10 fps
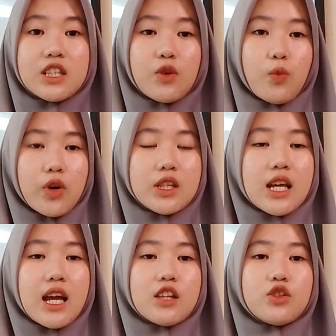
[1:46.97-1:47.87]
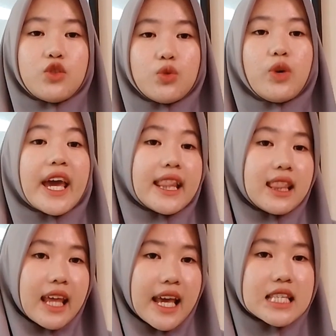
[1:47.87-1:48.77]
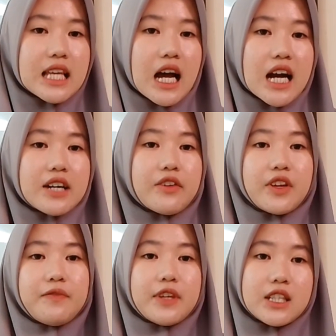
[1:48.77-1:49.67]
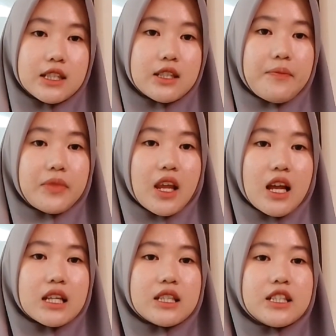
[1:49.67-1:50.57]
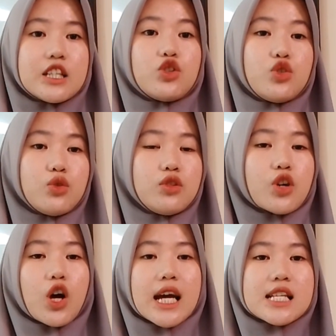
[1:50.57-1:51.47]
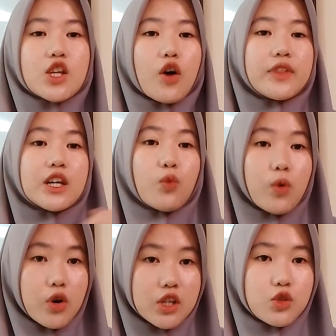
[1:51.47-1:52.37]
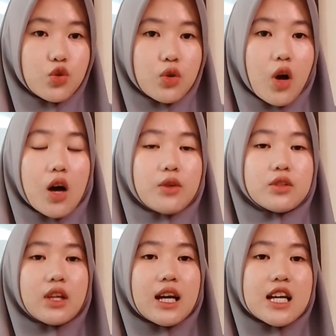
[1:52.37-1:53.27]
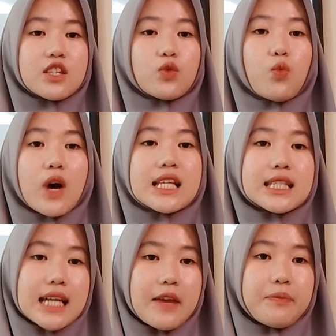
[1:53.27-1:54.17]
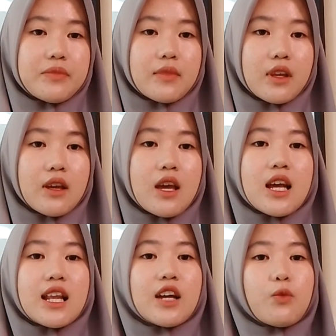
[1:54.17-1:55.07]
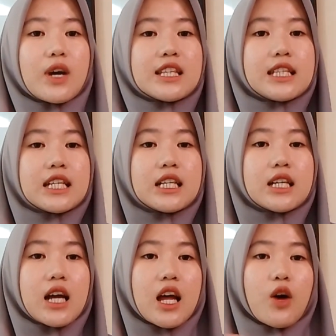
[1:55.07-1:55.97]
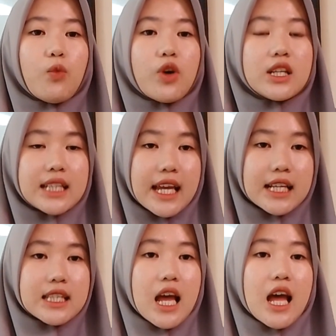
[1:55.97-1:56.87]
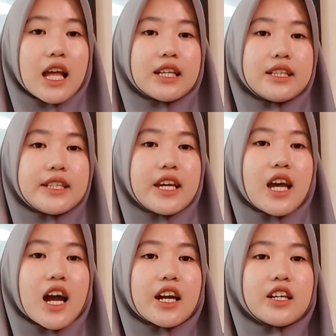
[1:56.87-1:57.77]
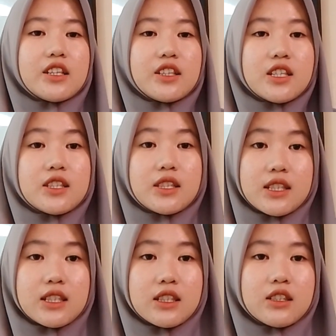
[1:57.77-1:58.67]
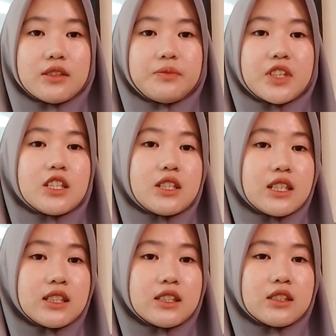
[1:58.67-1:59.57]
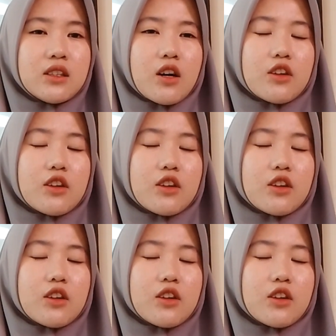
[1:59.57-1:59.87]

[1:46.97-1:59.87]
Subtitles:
the word to and next, are repeated. The two tokens of the word to count as one type. Likewise, the word next. They are distinct